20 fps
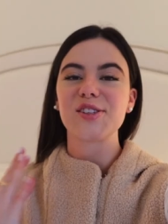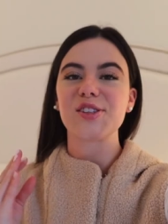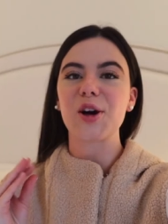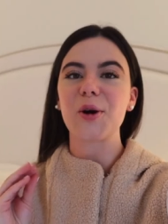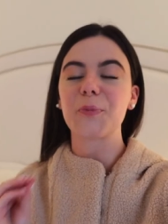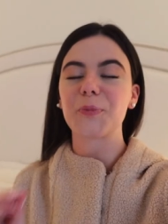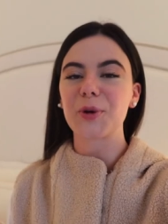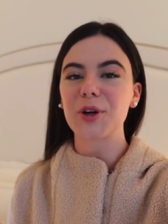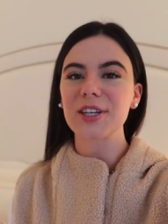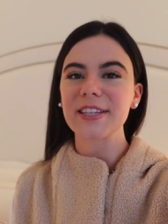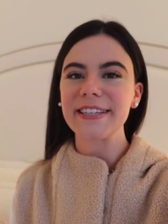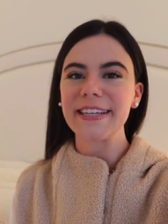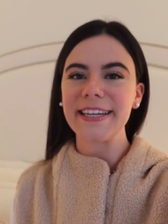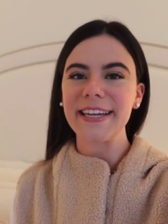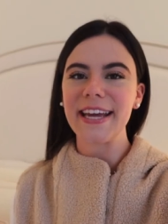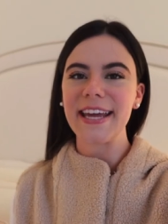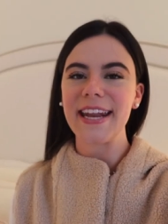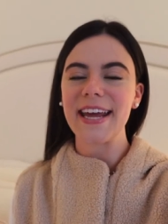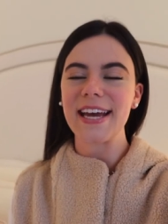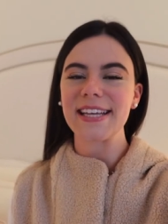So
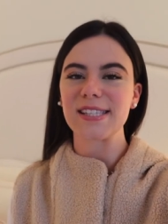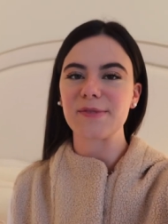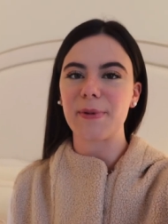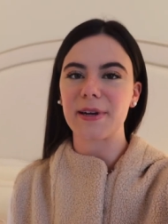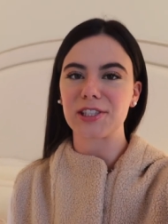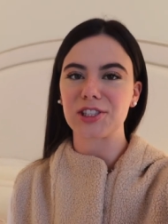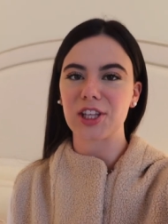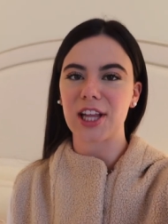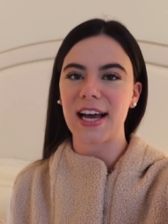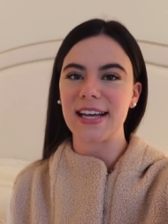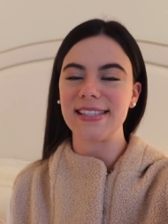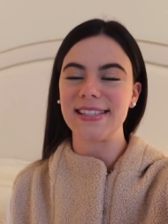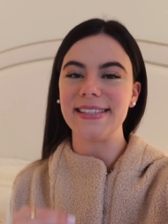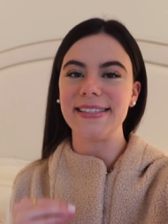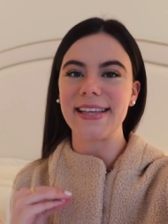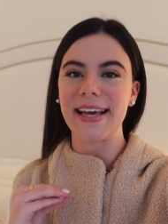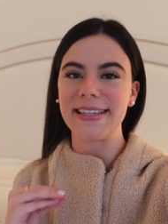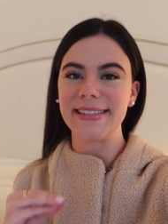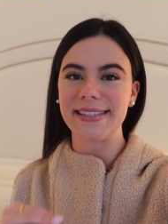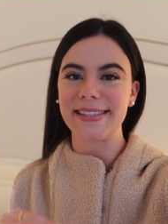Brooklinen
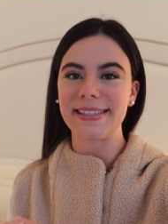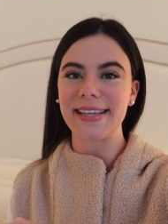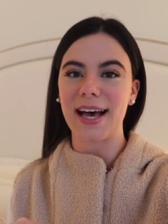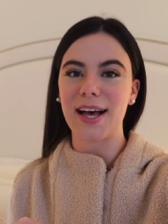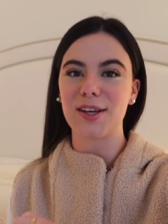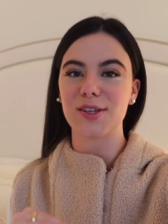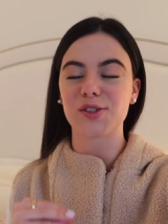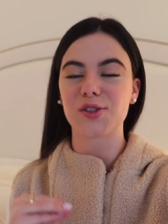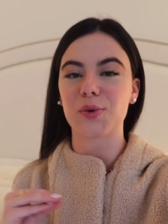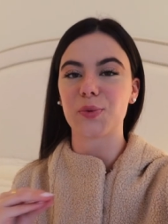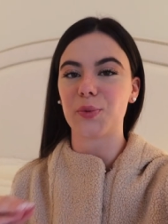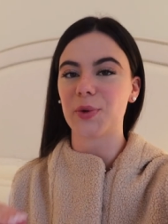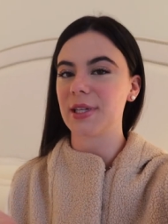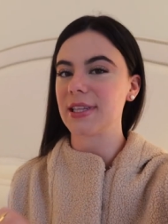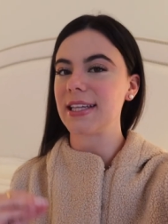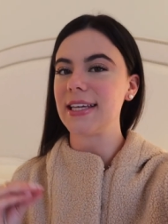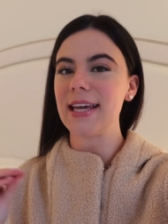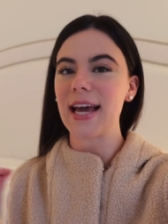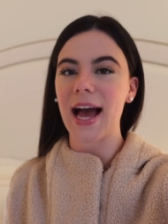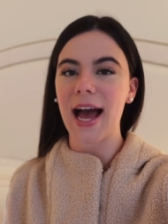specializes and sells
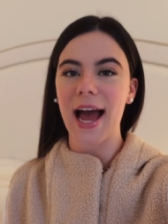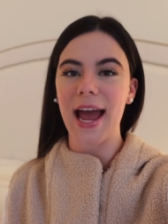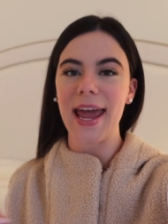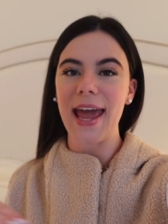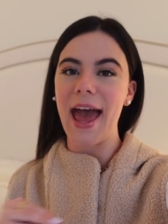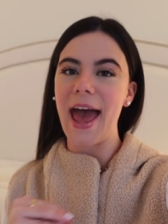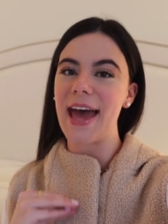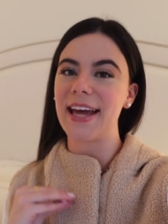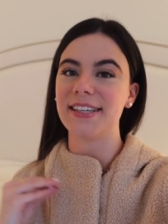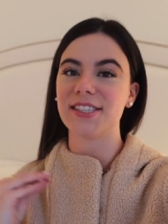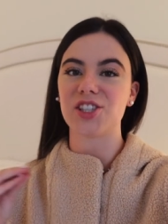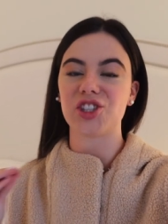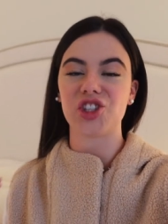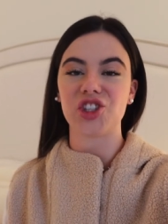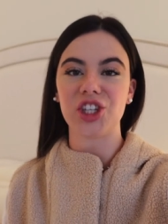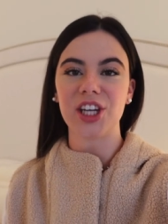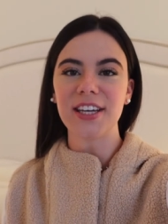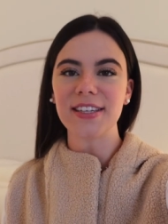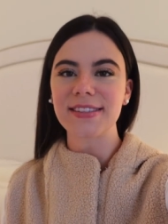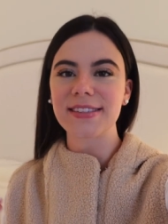really high-end
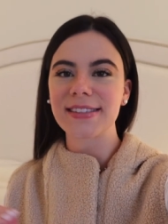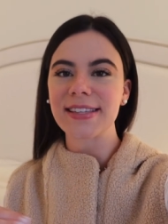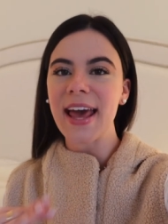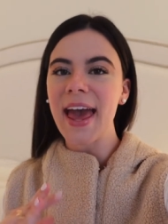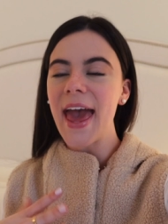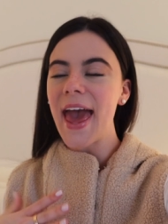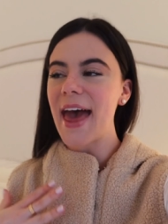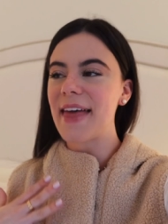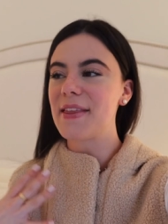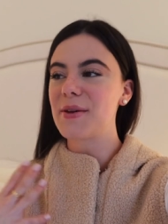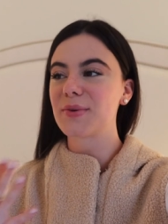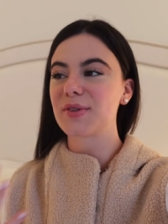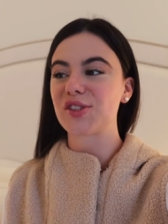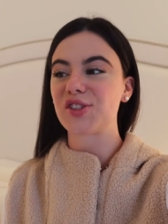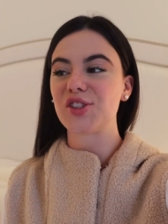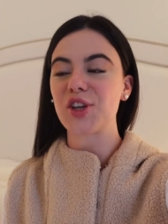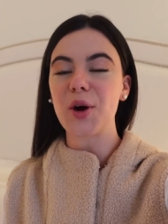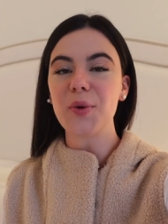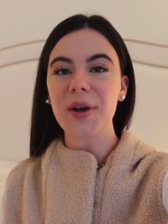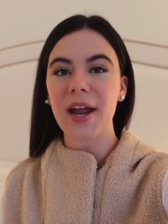sheets and they were
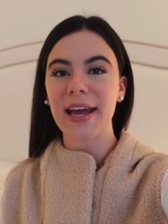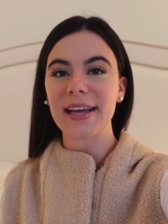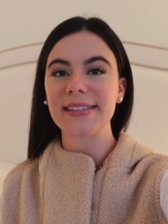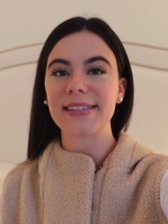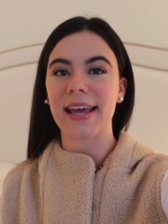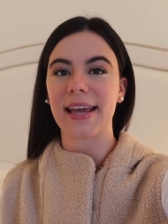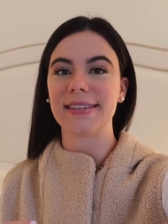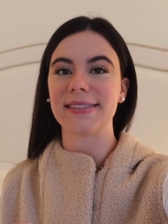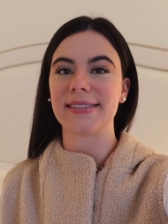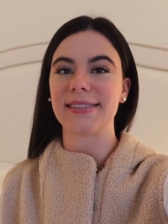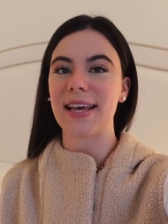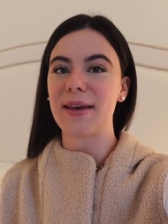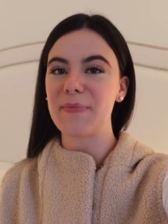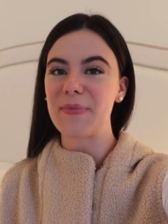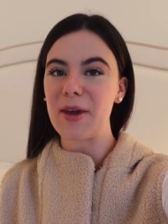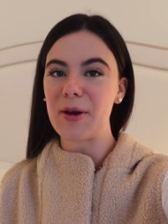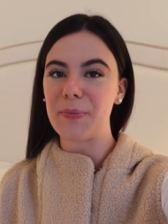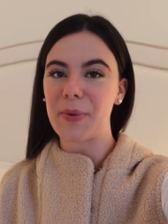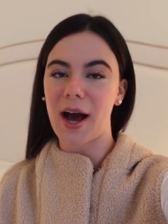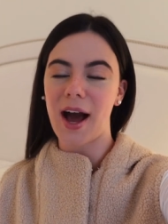so nice and sent
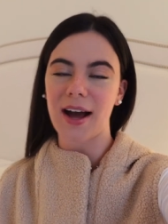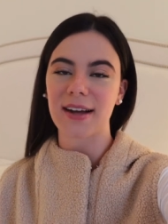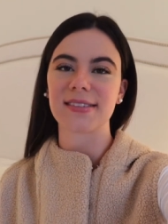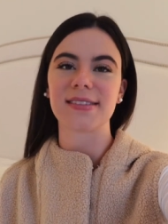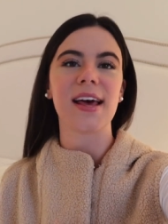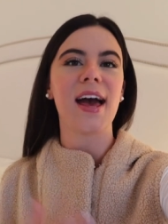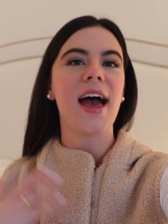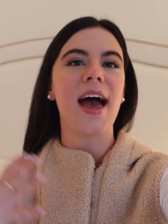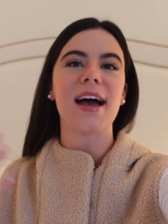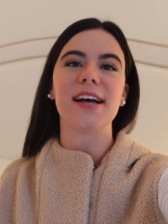me a box.